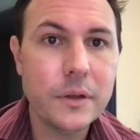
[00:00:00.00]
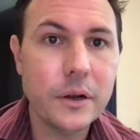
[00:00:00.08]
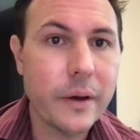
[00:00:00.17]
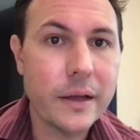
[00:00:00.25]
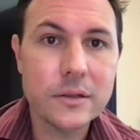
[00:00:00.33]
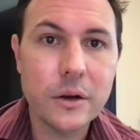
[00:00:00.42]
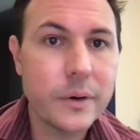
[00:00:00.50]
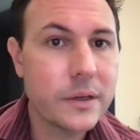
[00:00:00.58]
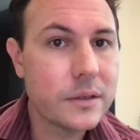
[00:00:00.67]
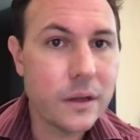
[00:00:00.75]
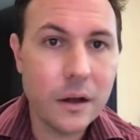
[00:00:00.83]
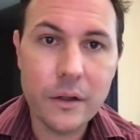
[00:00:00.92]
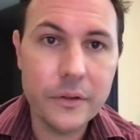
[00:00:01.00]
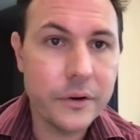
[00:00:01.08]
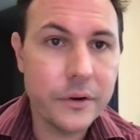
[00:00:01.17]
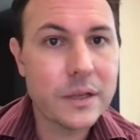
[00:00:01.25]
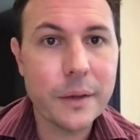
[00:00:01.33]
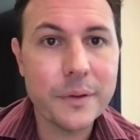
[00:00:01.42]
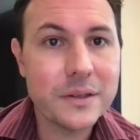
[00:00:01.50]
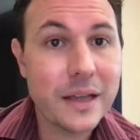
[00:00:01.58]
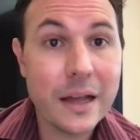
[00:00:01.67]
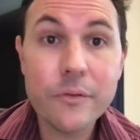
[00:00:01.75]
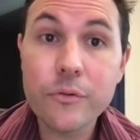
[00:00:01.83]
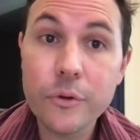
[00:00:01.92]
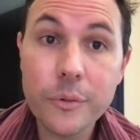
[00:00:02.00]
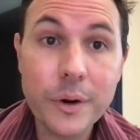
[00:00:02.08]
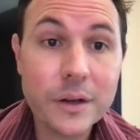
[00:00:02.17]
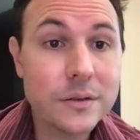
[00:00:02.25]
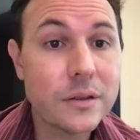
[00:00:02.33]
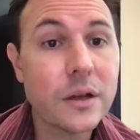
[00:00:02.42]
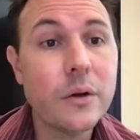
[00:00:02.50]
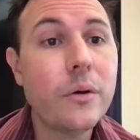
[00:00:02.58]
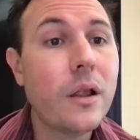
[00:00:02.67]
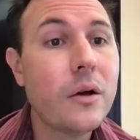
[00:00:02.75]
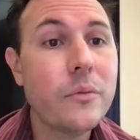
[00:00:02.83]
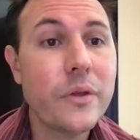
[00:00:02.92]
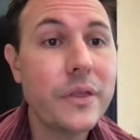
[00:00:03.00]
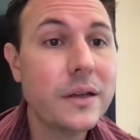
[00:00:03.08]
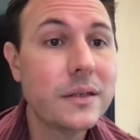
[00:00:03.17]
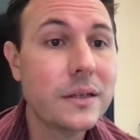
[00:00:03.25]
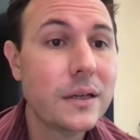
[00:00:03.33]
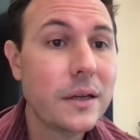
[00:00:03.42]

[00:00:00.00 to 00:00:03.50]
As always, all your assignments have rubrics that go along with it.